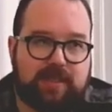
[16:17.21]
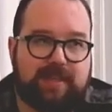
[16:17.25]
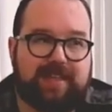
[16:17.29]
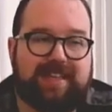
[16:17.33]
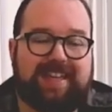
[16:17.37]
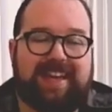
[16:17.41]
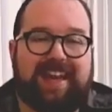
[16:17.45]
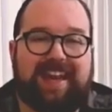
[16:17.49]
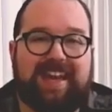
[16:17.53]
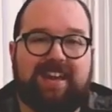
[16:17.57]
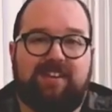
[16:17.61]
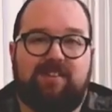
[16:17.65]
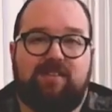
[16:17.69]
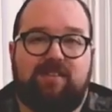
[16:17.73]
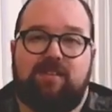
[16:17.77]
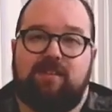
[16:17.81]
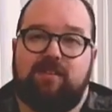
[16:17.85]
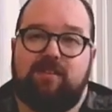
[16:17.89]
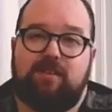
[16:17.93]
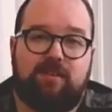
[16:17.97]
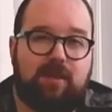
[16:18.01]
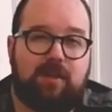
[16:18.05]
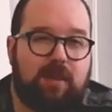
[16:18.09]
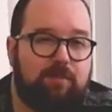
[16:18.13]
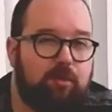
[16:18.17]
And again,
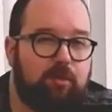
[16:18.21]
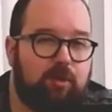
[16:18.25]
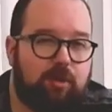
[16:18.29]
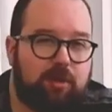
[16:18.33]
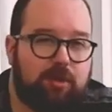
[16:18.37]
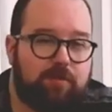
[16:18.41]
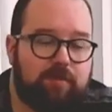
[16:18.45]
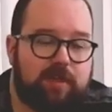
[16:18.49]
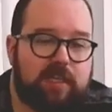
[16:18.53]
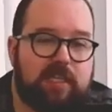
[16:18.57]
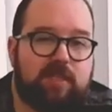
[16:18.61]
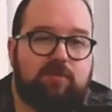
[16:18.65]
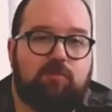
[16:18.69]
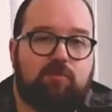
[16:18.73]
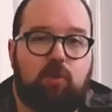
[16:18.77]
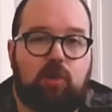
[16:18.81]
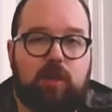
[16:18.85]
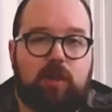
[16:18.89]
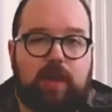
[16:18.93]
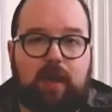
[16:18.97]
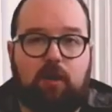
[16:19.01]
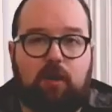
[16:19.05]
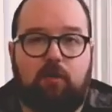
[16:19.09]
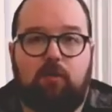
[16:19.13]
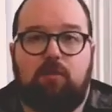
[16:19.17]
I'm not going to read them
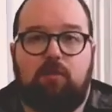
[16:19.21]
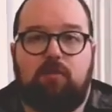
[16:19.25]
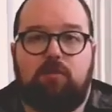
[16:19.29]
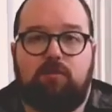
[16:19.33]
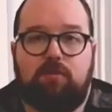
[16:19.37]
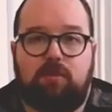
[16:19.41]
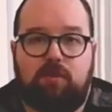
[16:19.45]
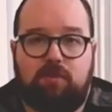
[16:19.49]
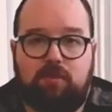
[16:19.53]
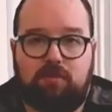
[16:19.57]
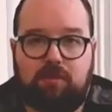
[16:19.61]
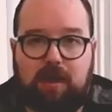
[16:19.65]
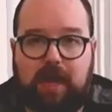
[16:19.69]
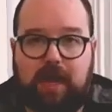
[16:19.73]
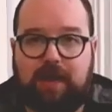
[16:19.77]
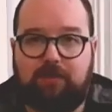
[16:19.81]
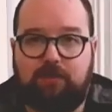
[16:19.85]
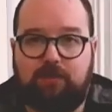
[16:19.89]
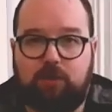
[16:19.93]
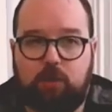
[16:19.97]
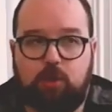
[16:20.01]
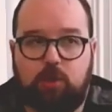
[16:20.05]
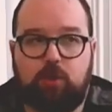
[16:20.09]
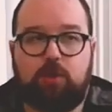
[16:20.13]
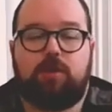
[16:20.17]
all out.
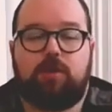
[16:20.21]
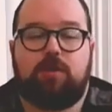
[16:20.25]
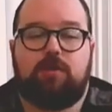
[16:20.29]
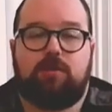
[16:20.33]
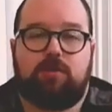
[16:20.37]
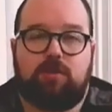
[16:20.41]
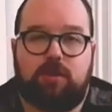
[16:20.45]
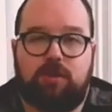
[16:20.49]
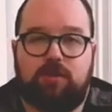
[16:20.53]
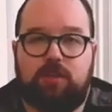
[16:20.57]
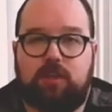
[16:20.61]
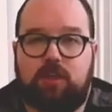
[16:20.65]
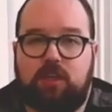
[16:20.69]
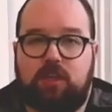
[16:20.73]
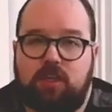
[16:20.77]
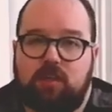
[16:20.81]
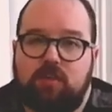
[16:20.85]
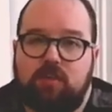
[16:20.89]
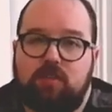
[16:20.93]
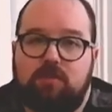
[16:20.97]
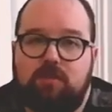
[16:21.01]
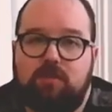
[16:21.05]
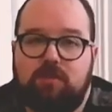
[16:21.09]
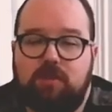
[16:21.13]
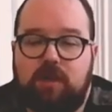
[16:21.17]
Have a look at the